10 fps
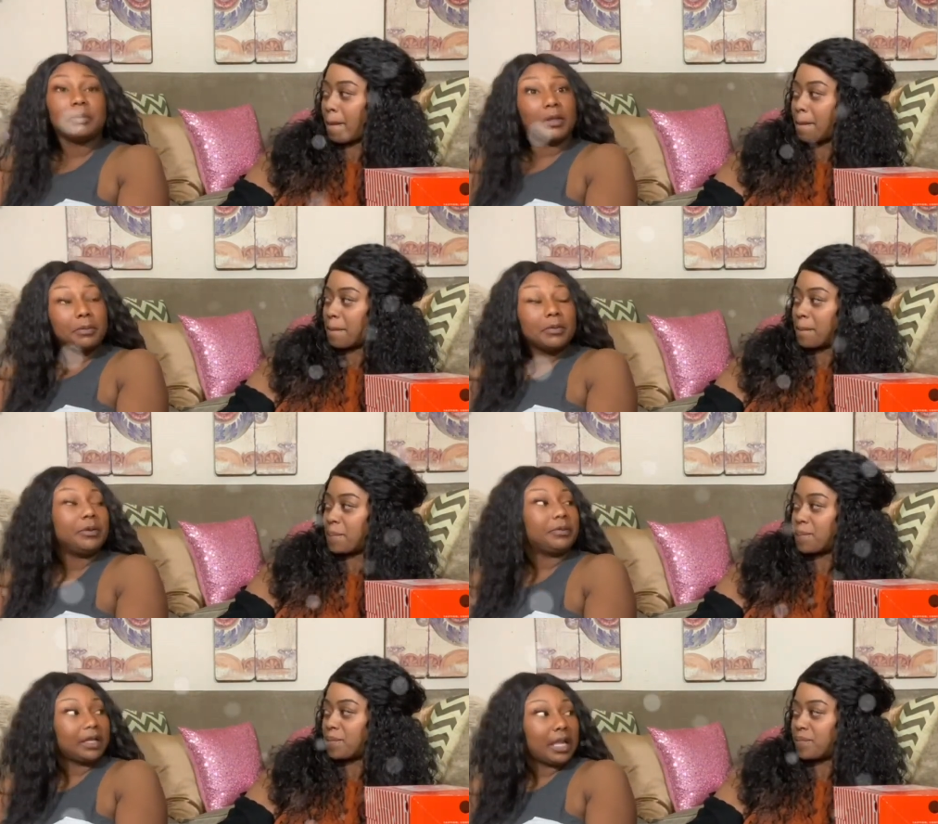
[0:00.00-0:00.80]
Speaker 1: people be
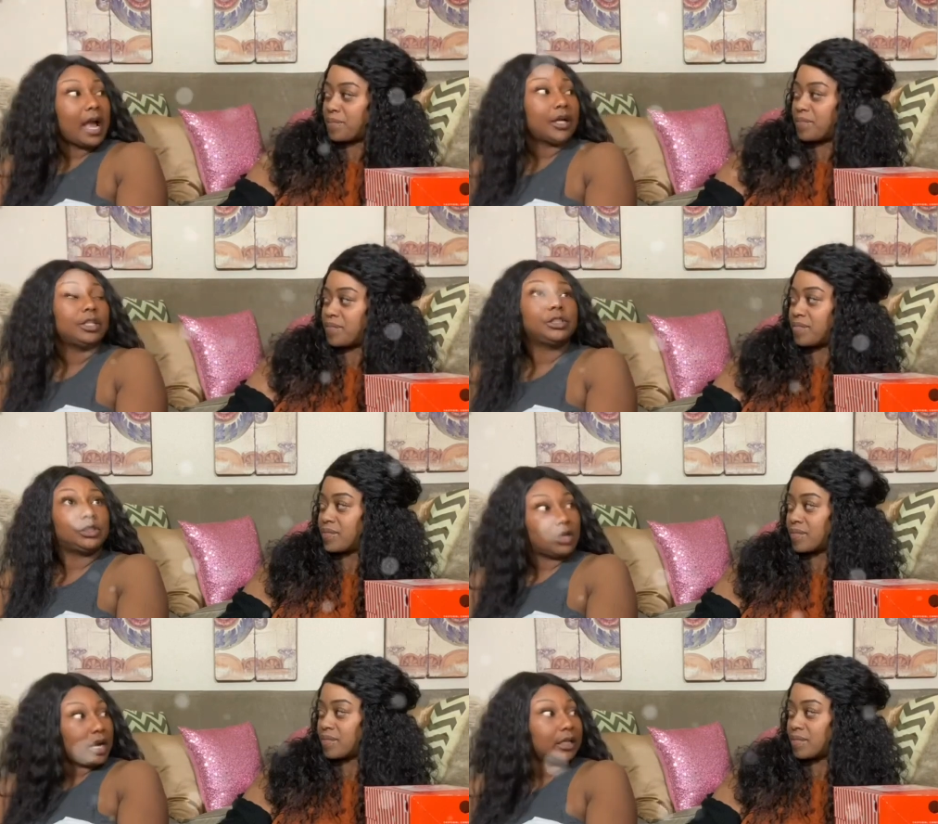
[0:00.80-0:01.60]
really out here
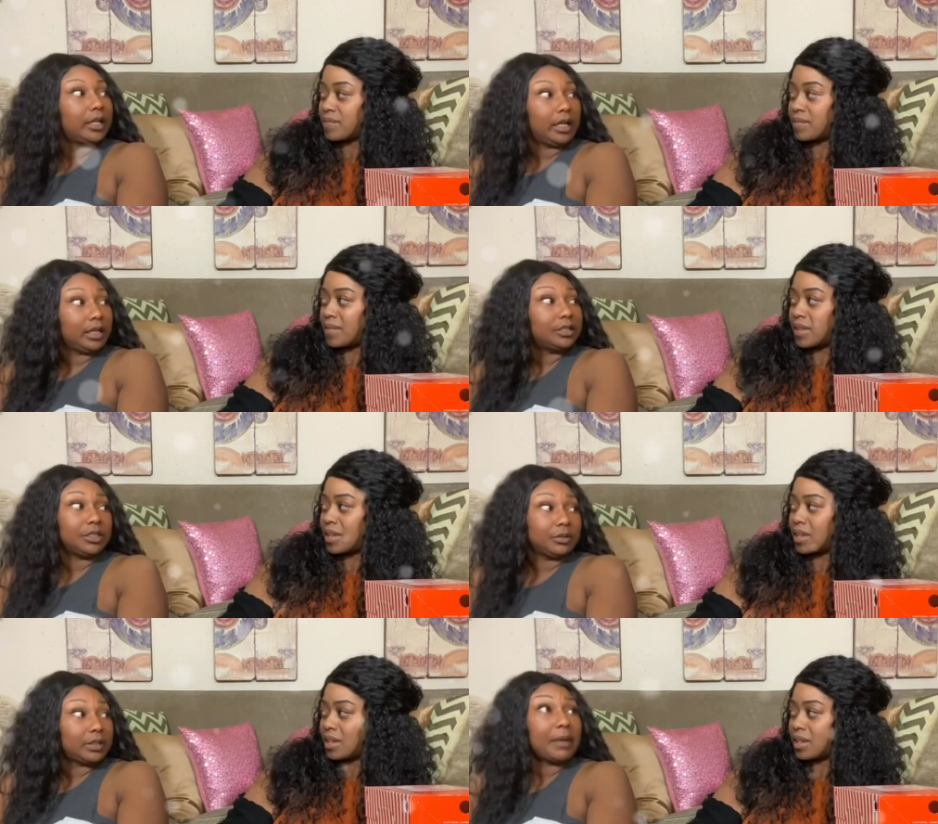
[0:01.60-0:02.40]
struggling and chew.
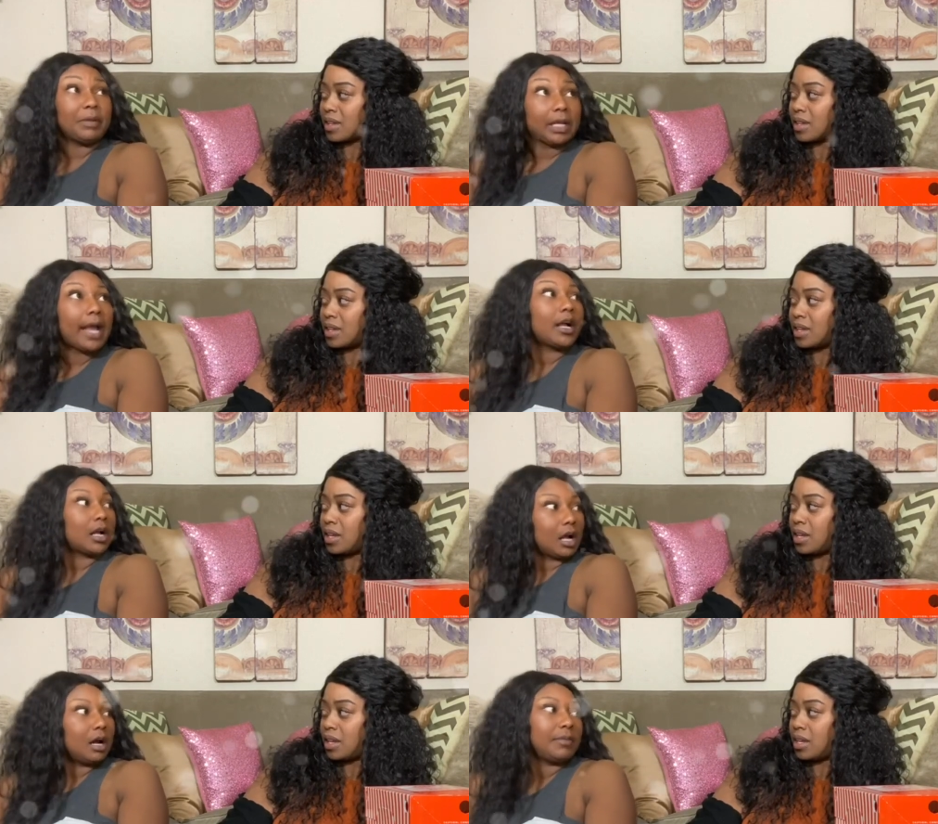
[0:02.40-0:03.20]
that be like a
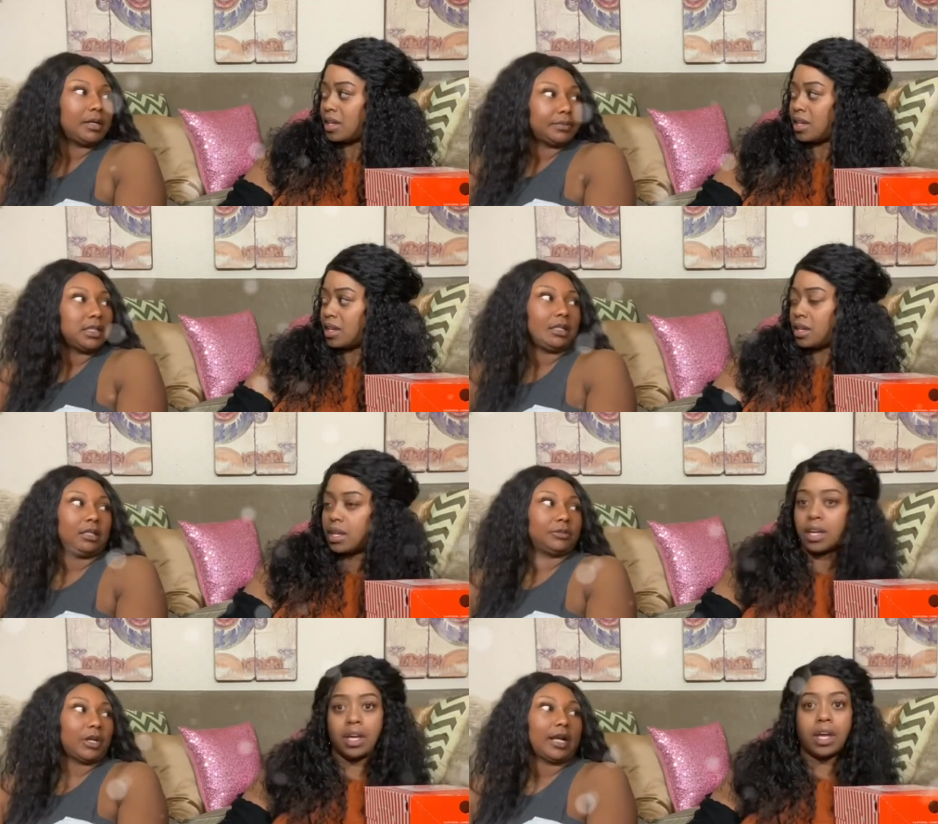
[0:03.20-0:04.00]
come up to them
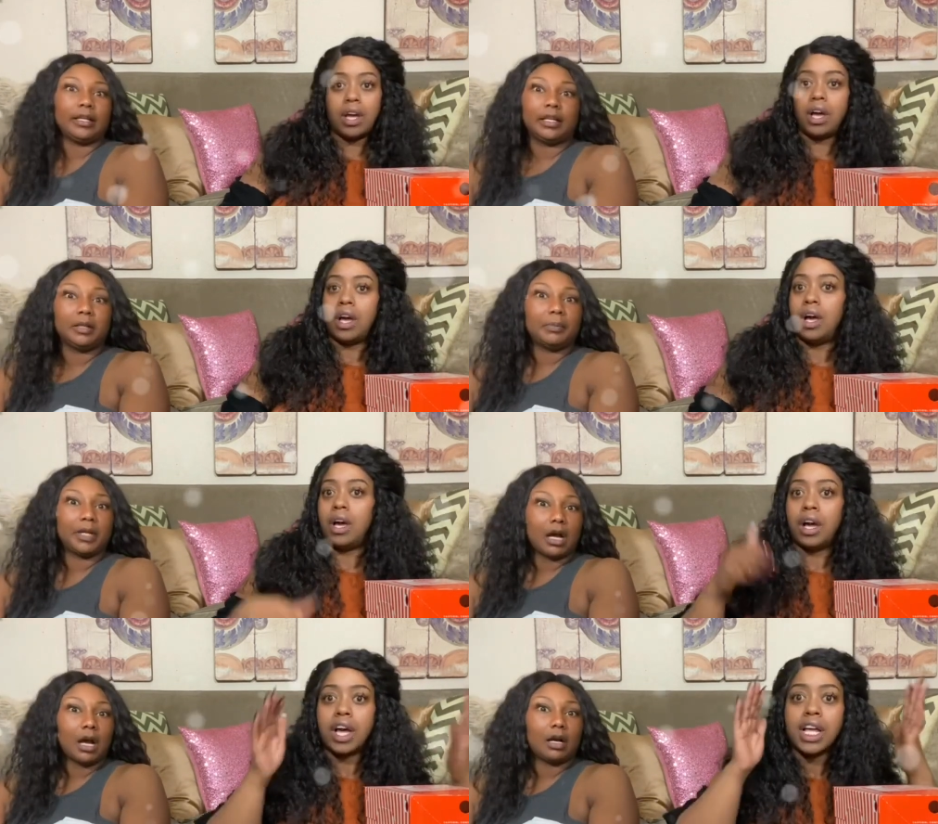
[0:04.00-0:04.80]
trying to keep it
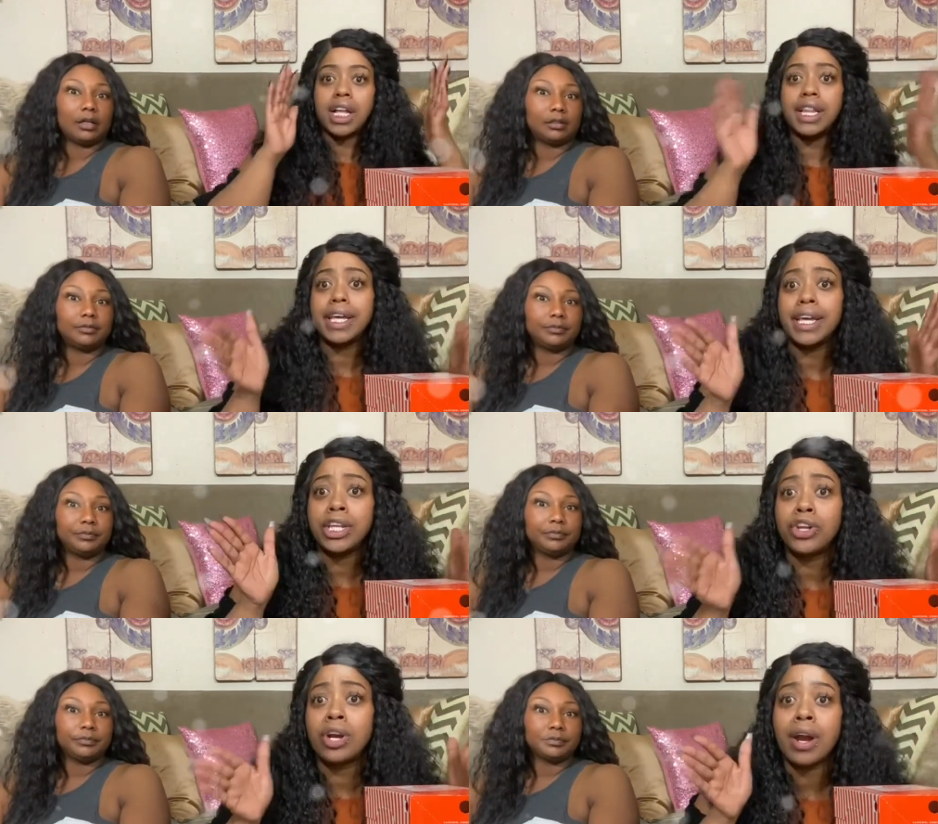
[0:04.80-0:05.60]
all. Clean
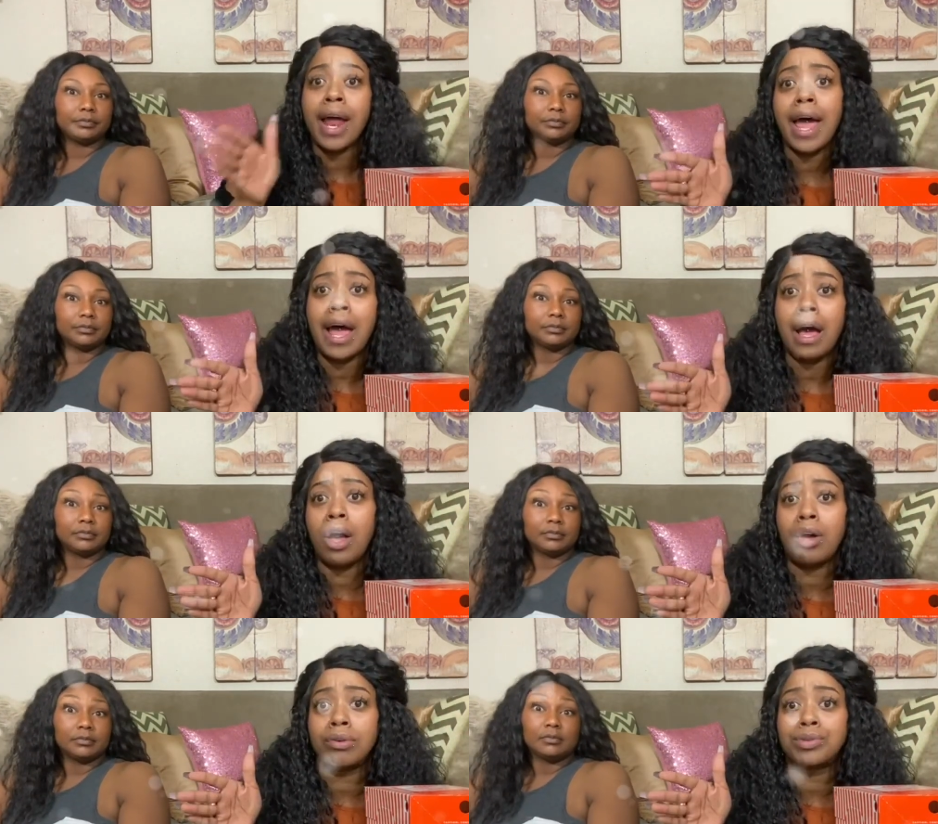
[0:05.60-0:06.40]
your
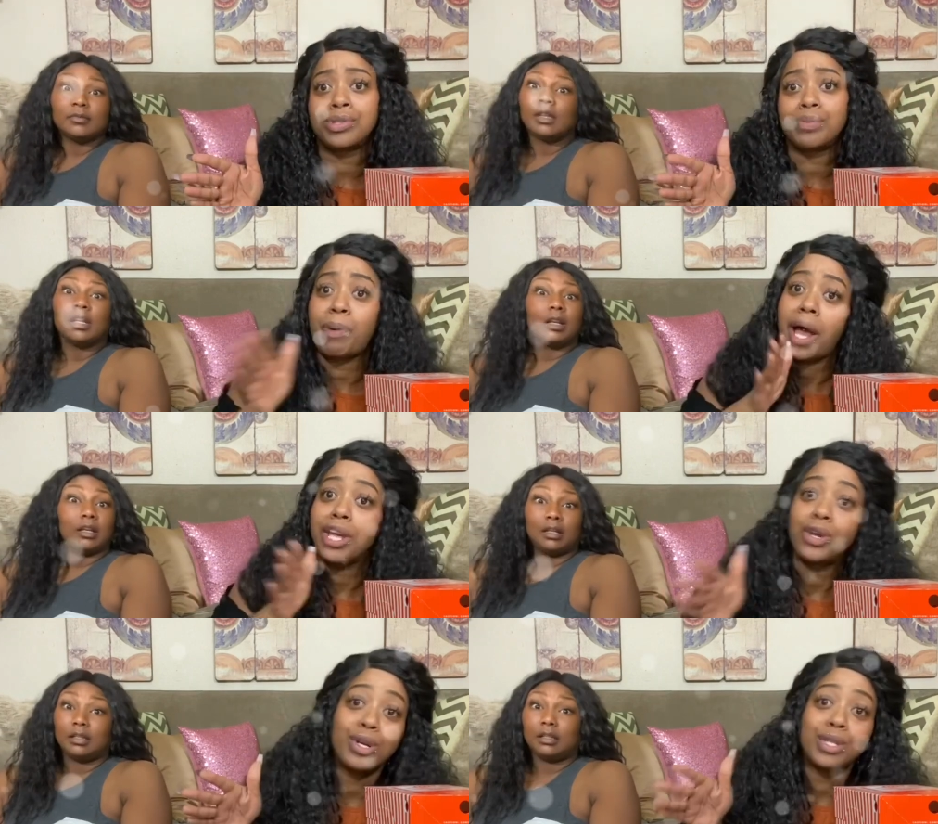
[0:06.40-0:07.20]
house by
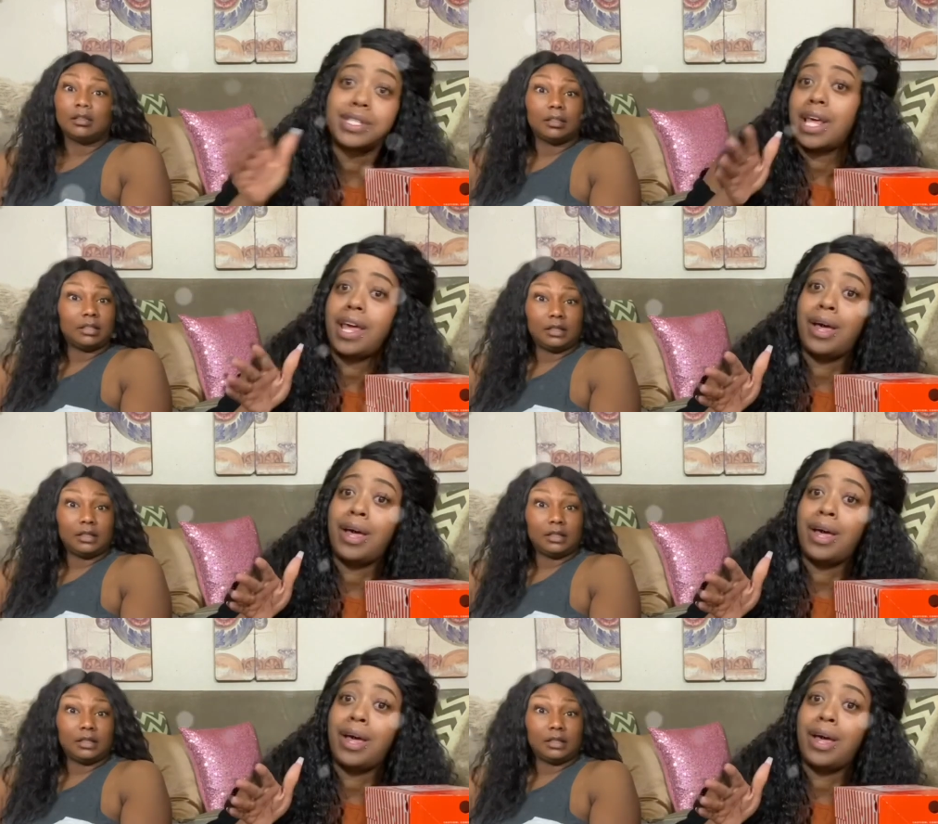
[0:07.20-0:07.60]
yourself.